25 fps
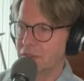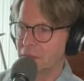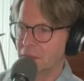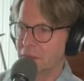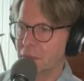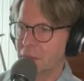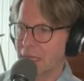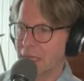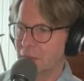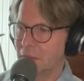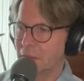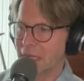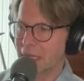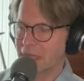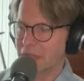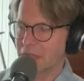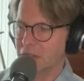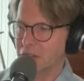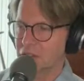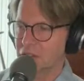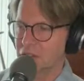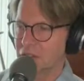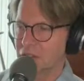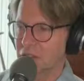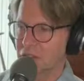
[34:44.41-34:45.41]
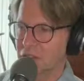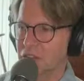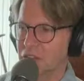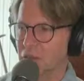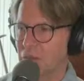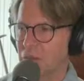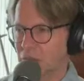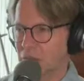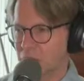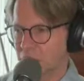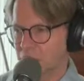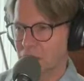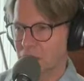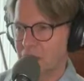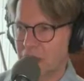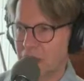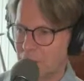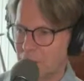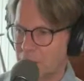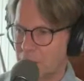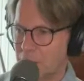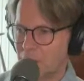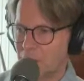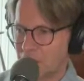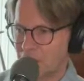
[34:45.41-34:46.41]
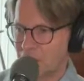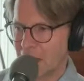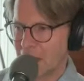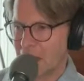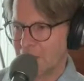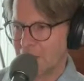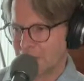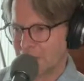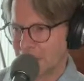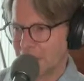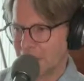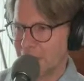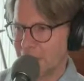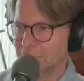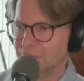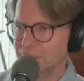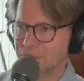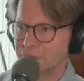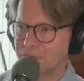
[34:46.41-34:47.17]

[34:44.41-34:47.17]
about Magnetized, because we both have our